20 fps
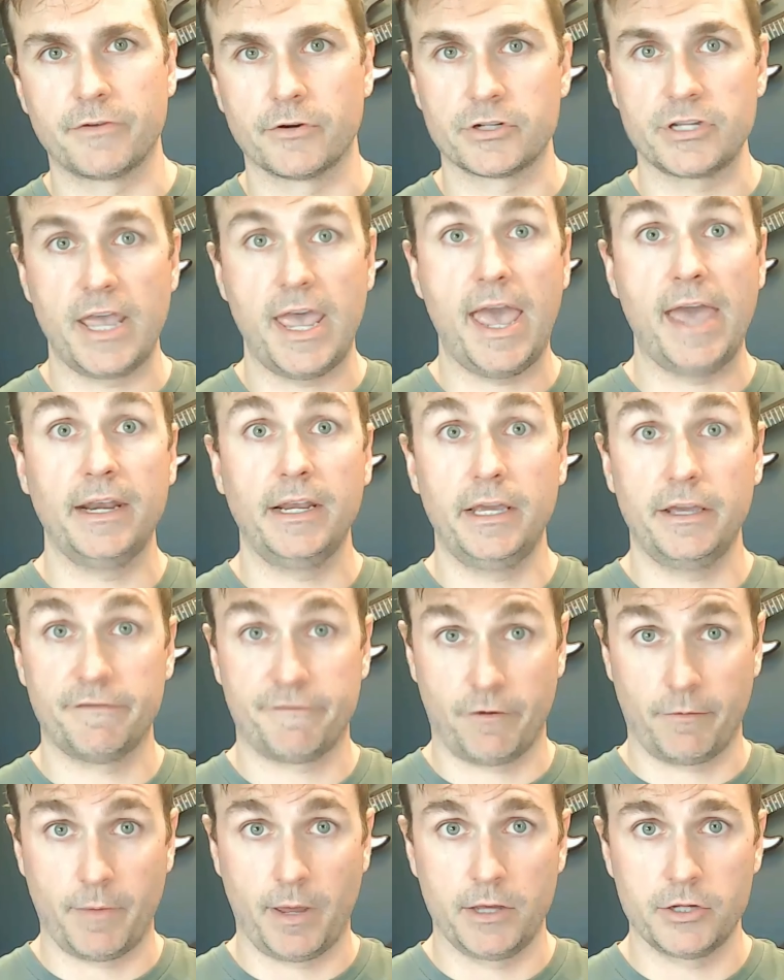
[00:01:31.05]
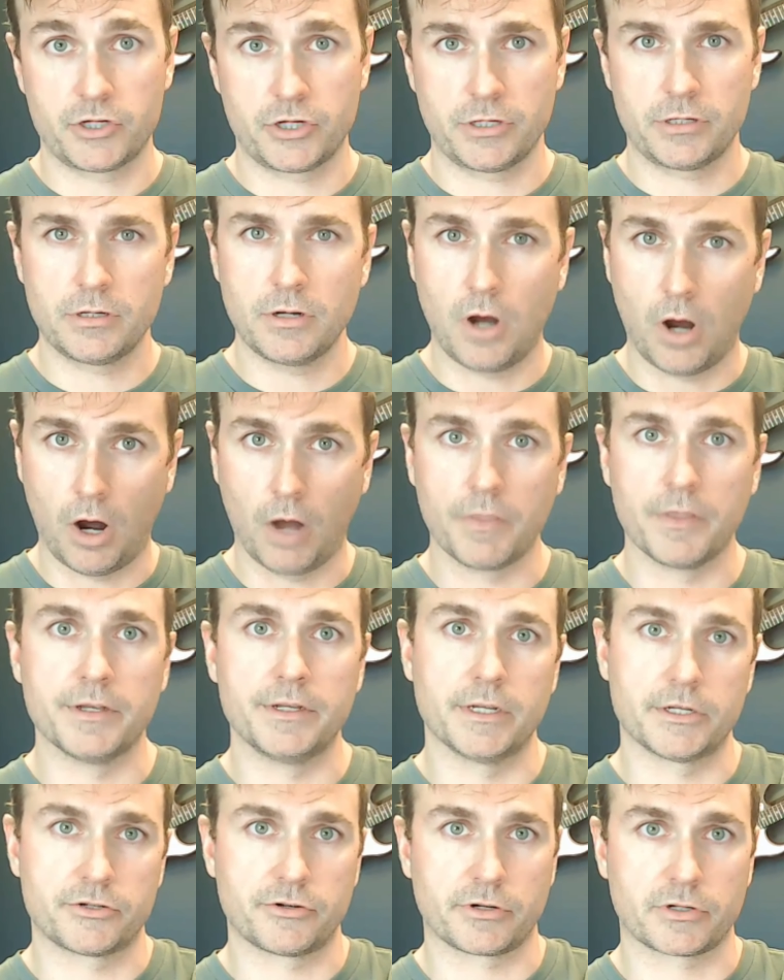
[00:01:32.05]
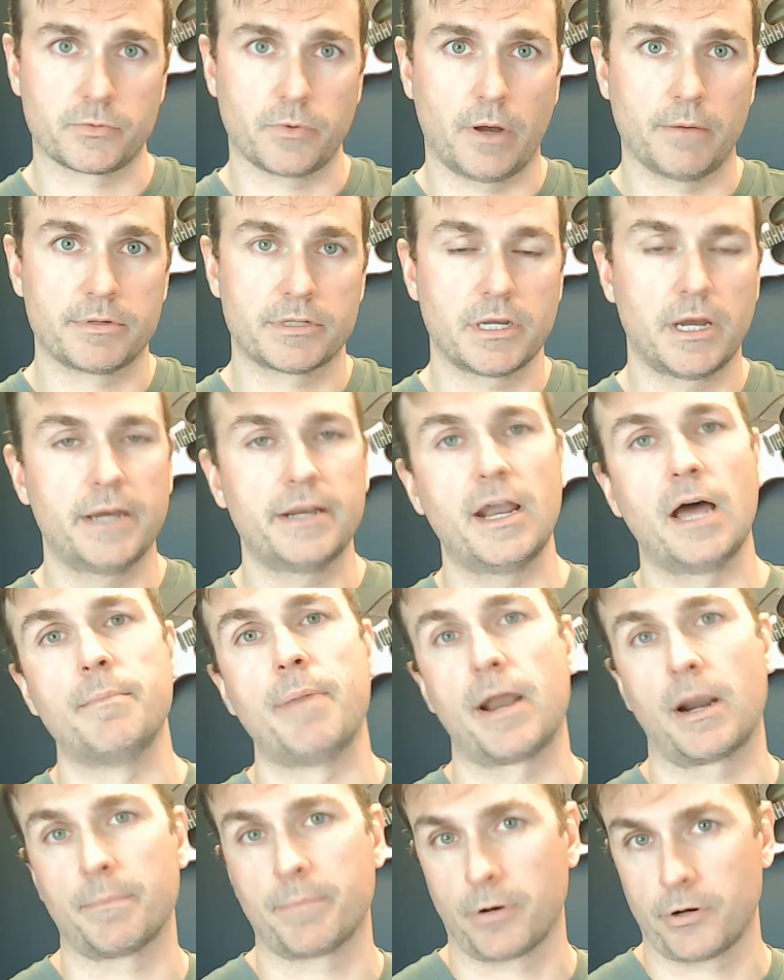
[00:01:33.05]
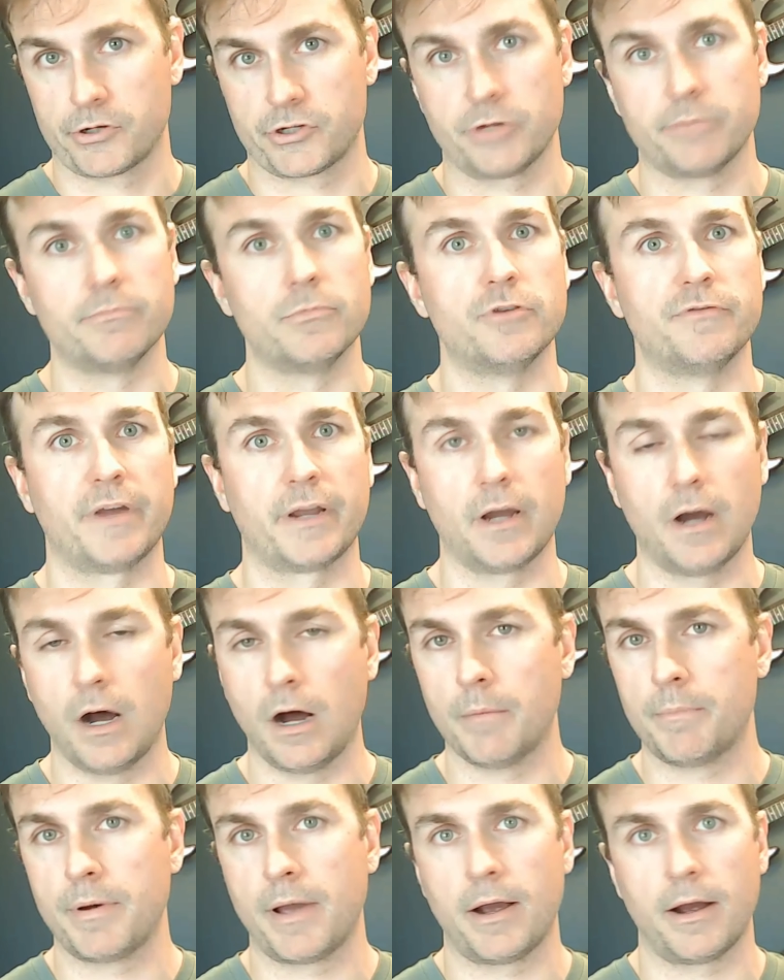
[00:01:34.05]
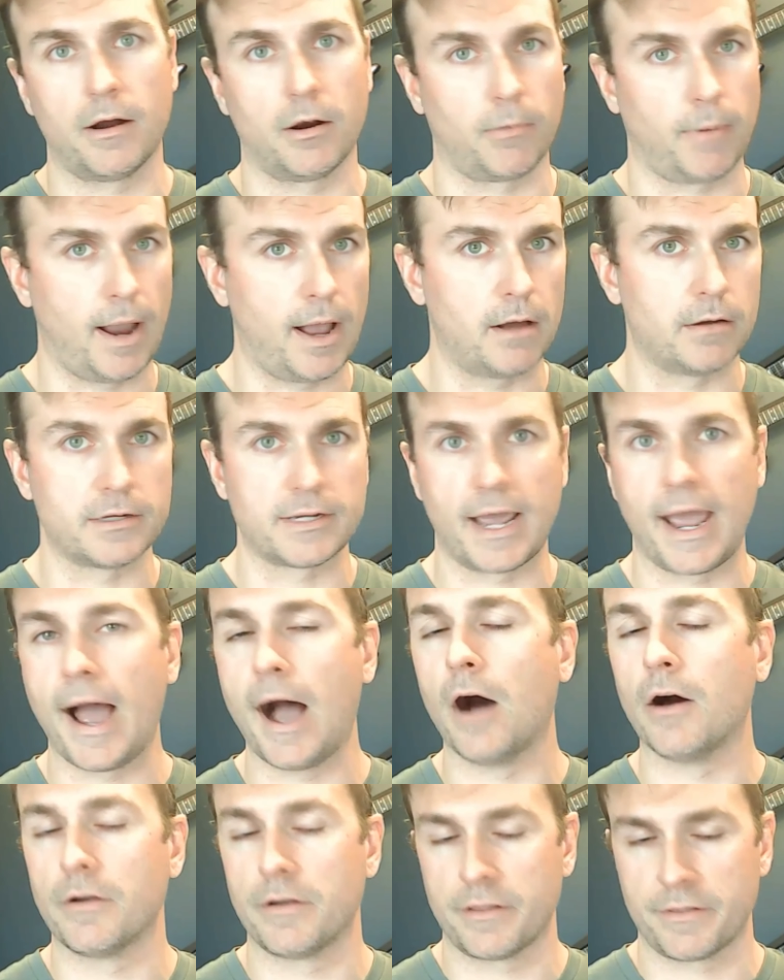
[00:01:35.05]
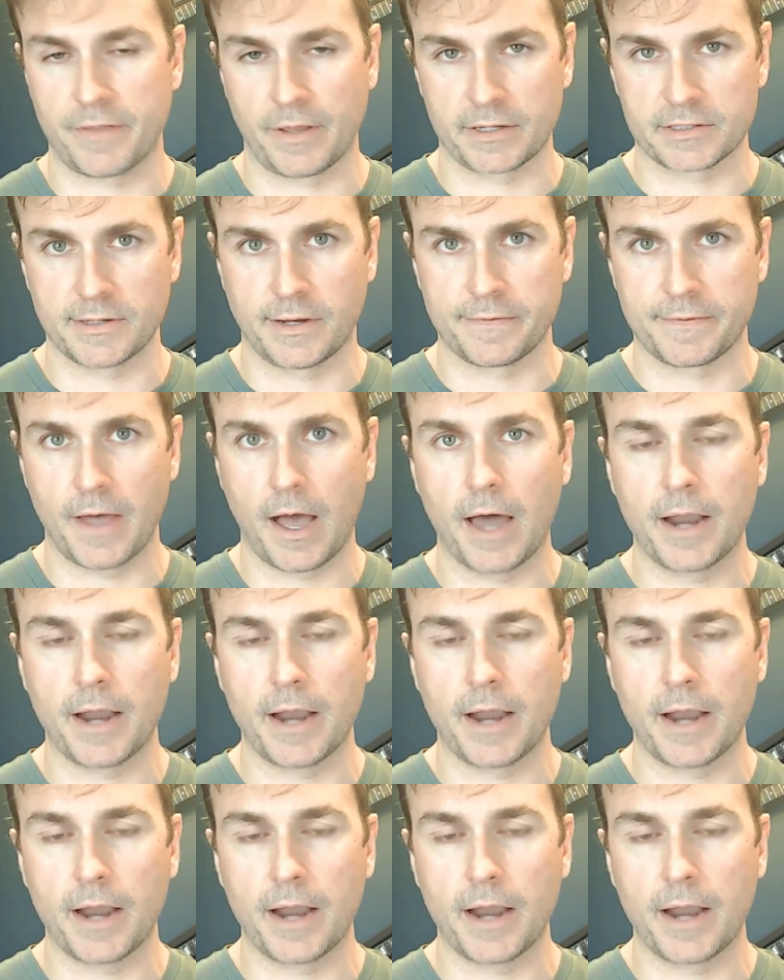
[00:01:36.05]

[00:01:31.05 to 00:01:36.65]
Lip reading: any information on the district's website about a person moving up, around, out, things like that.